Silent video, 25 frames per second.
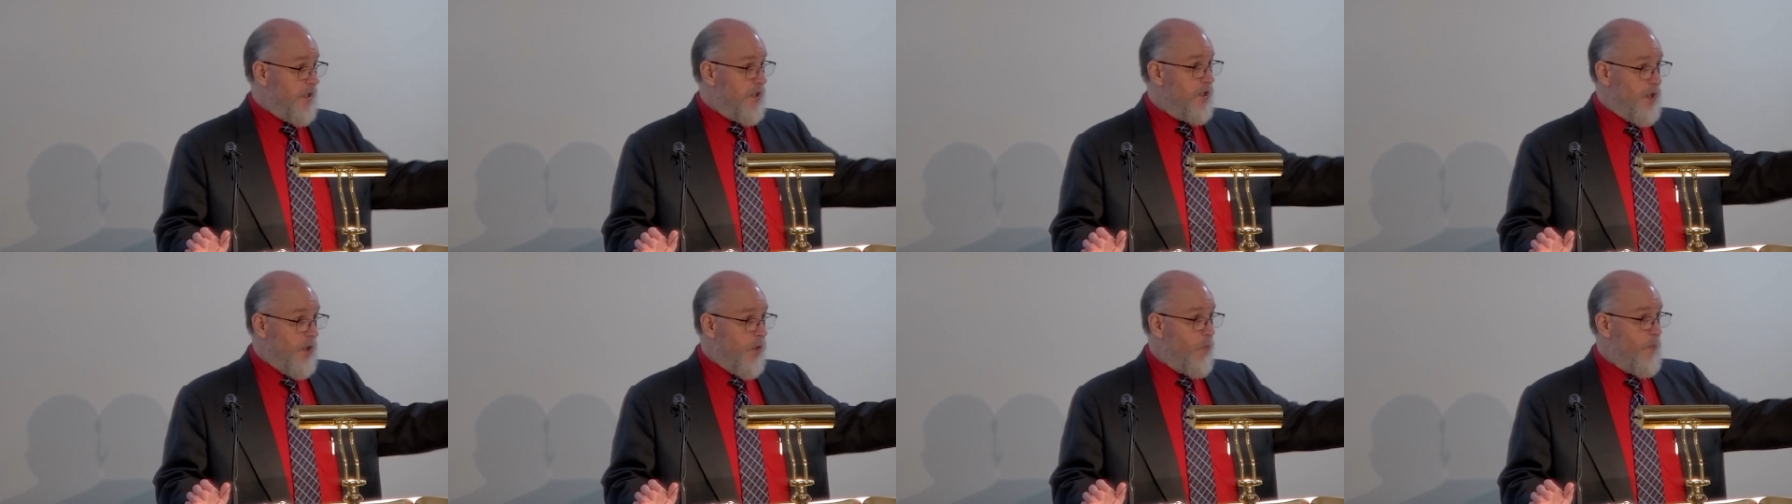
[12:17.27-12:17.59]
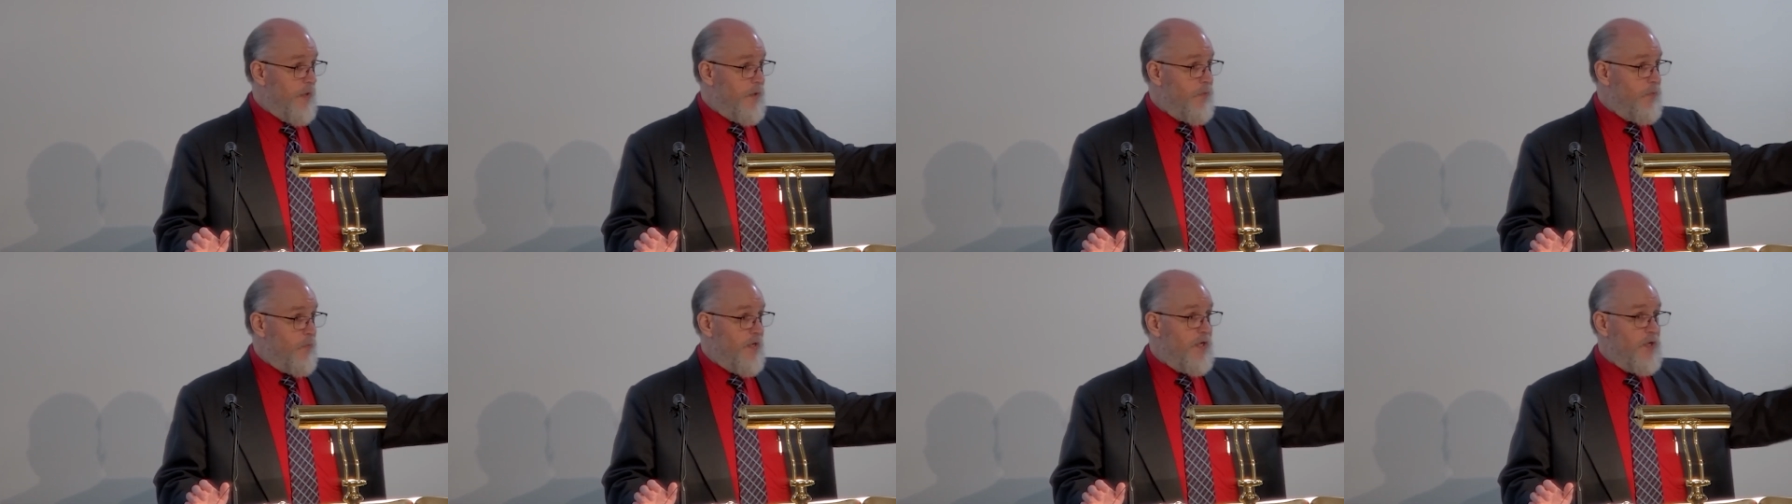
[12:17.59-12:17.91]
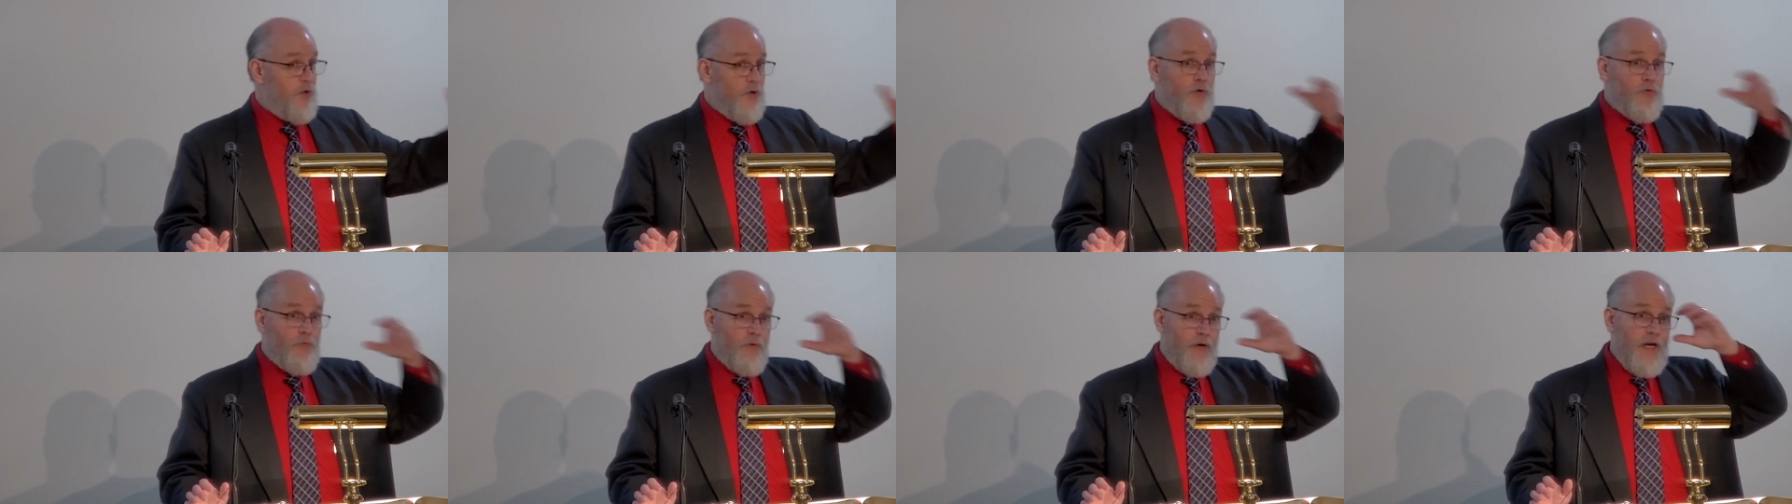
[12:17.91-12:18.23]
you know, we,
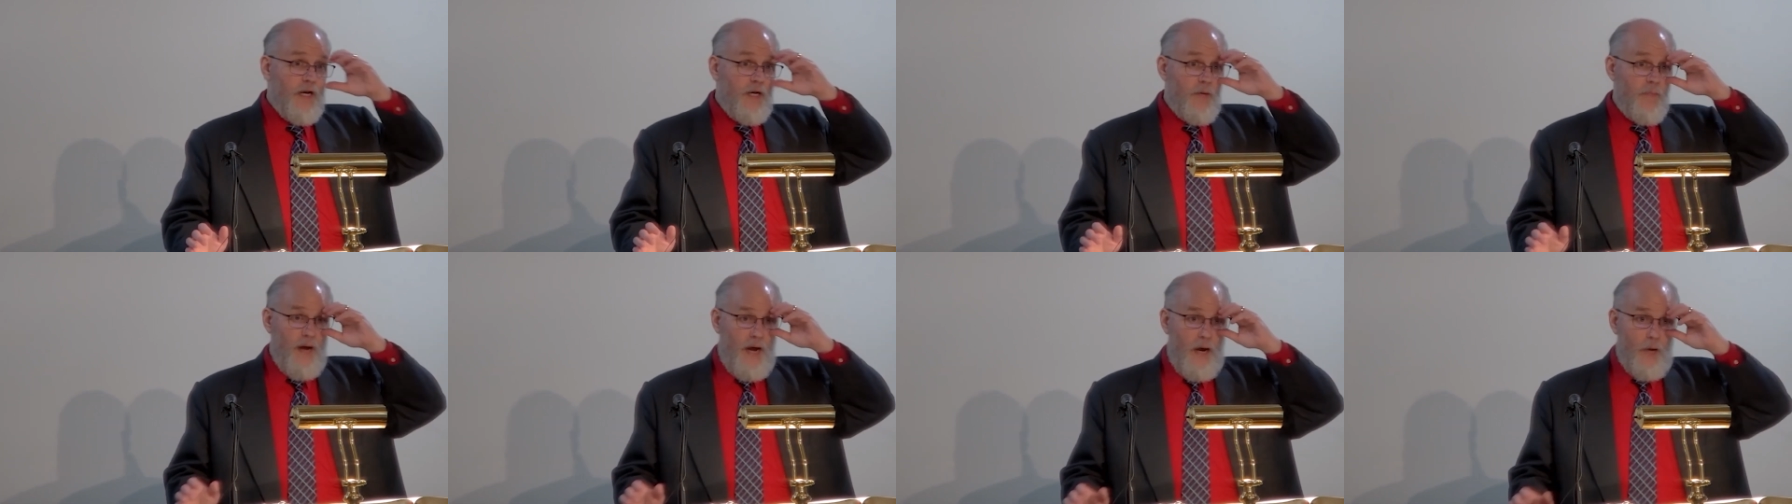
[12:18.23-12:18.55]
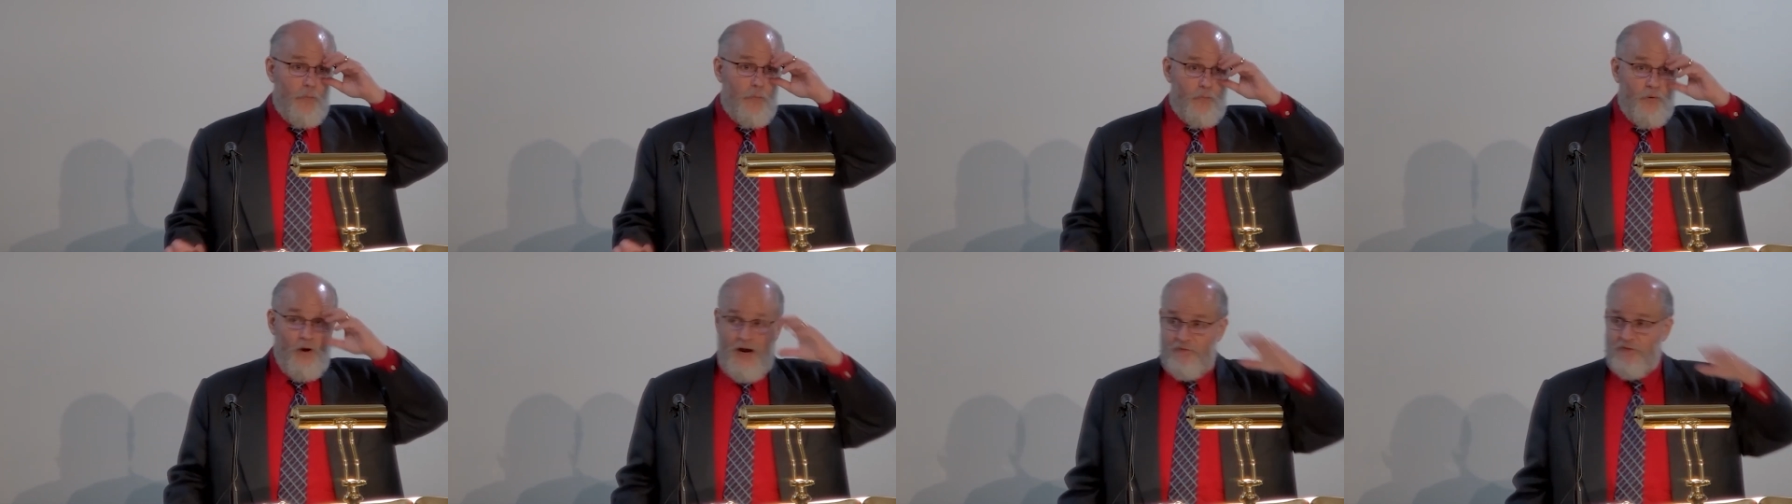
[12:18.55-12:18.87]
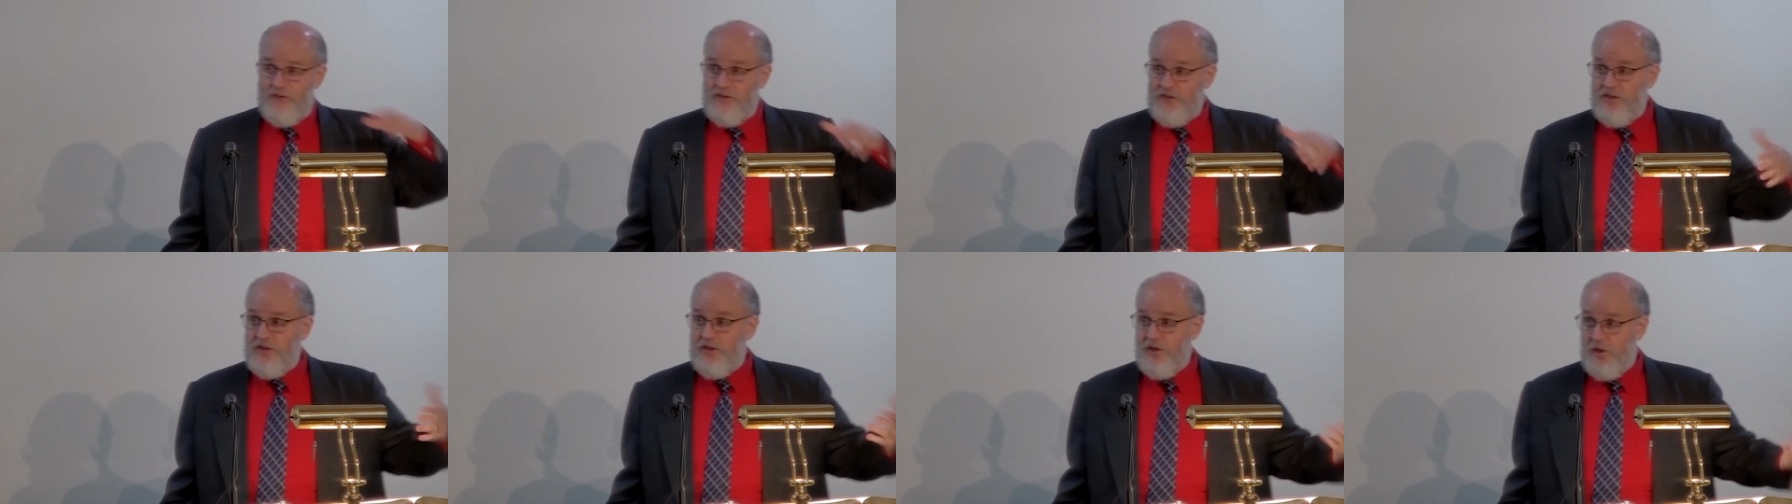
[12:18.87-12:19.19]
we do read about
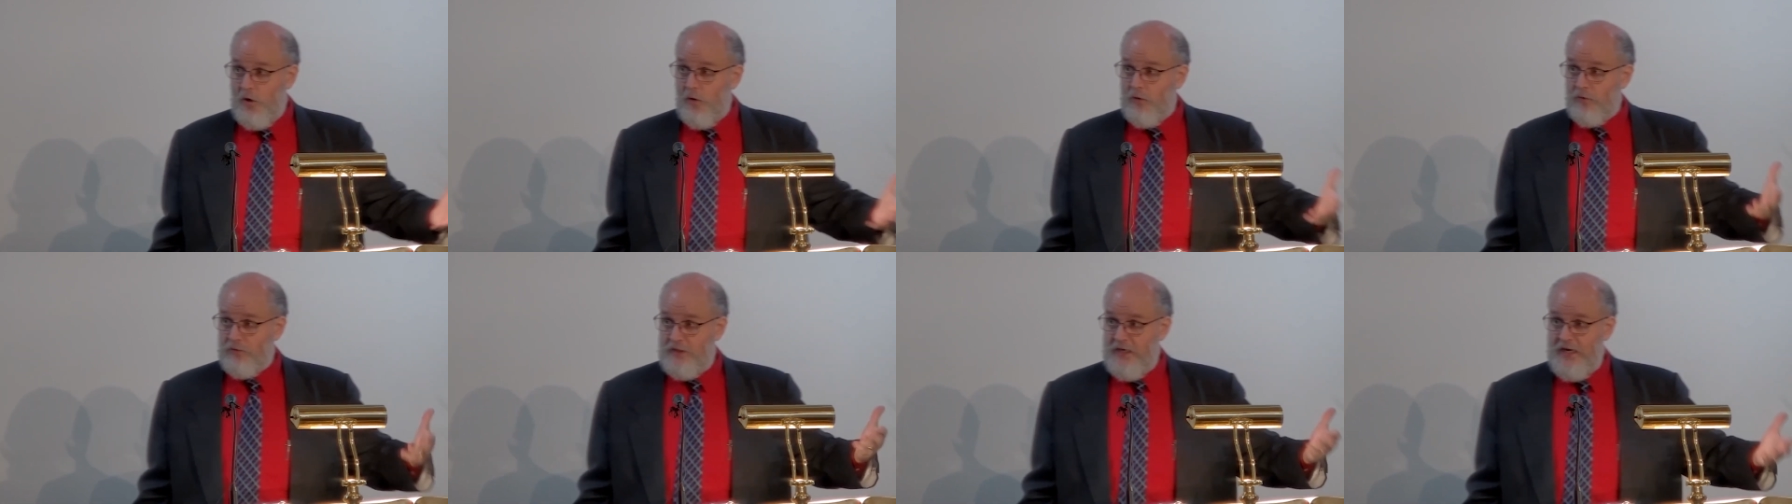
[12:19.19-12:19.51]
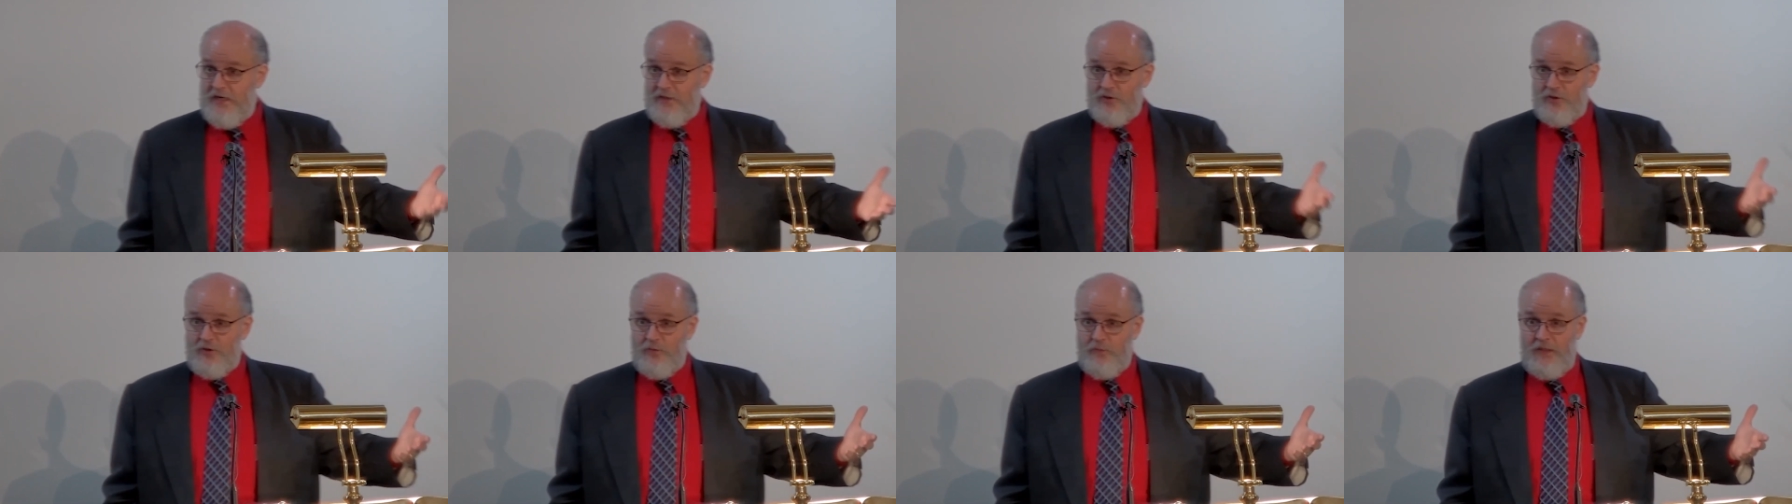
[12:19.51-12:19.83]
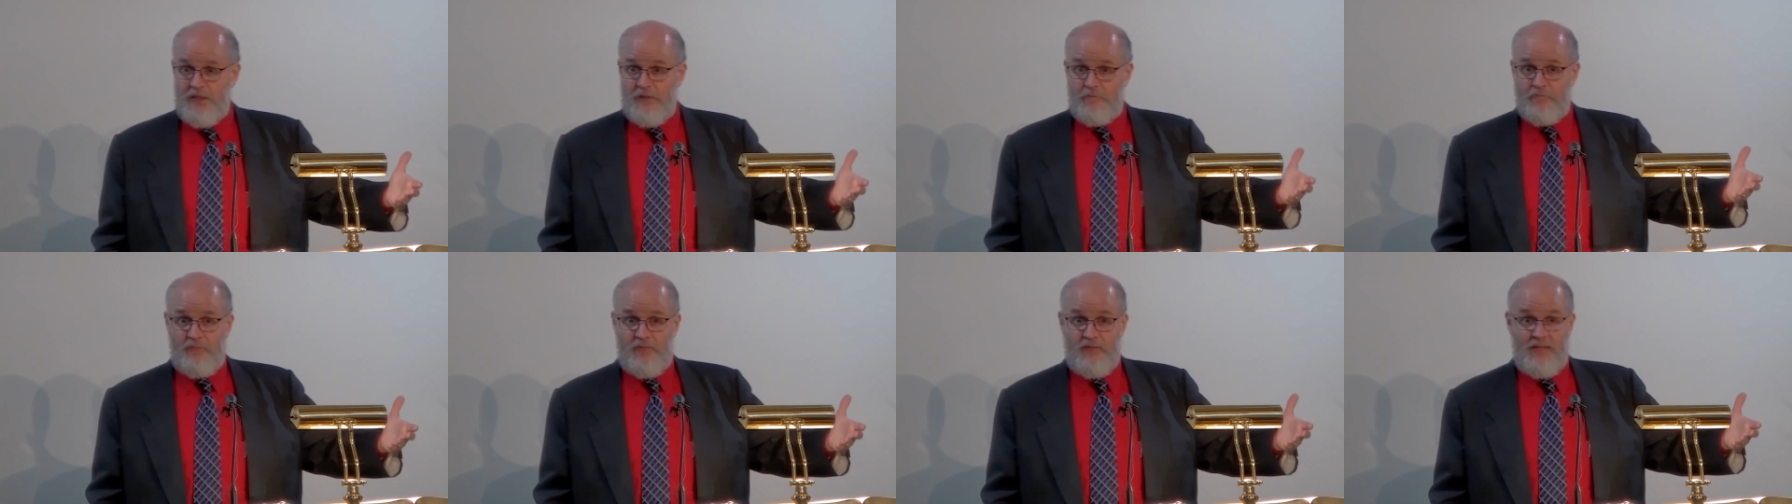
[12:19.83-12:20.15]
prophets in the Old
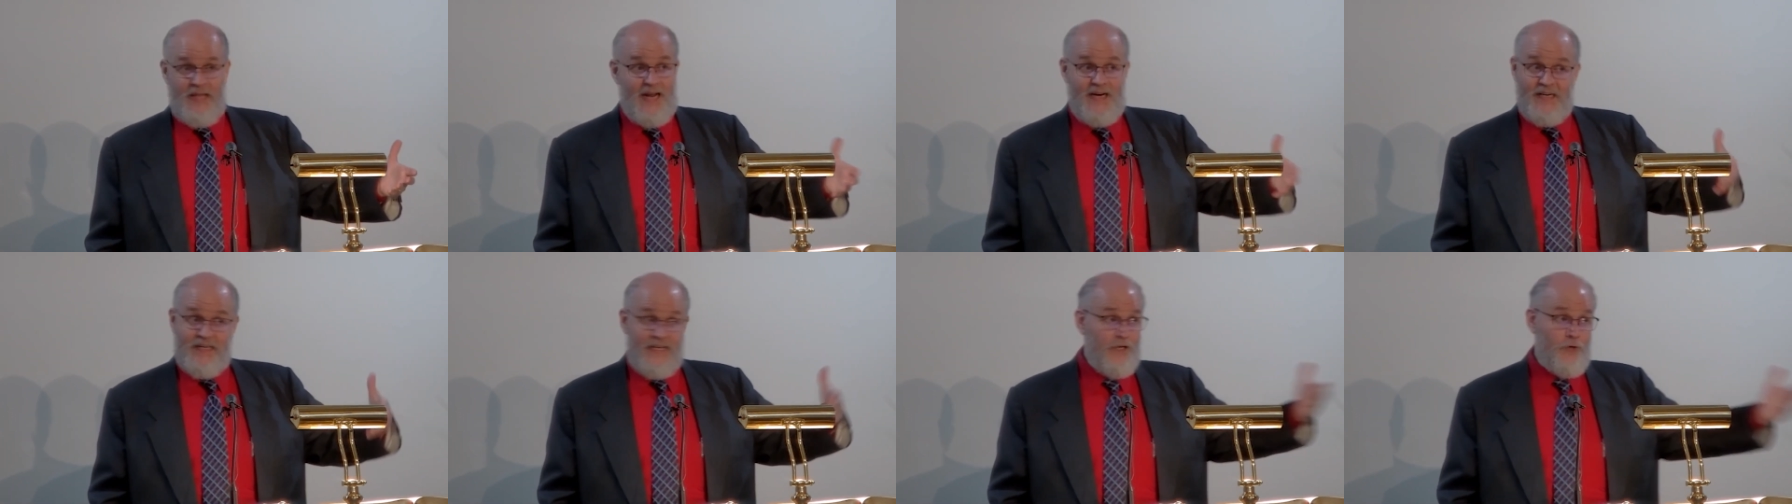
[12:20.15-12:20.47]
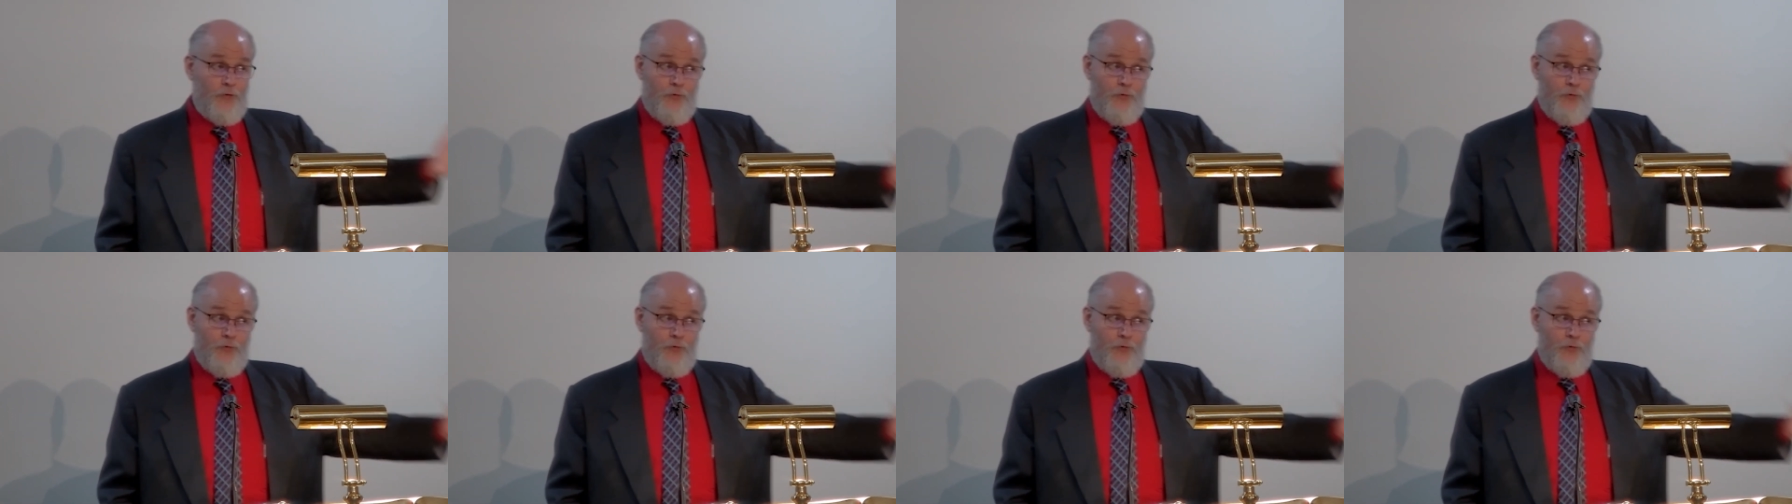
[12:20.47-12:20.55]
Testament that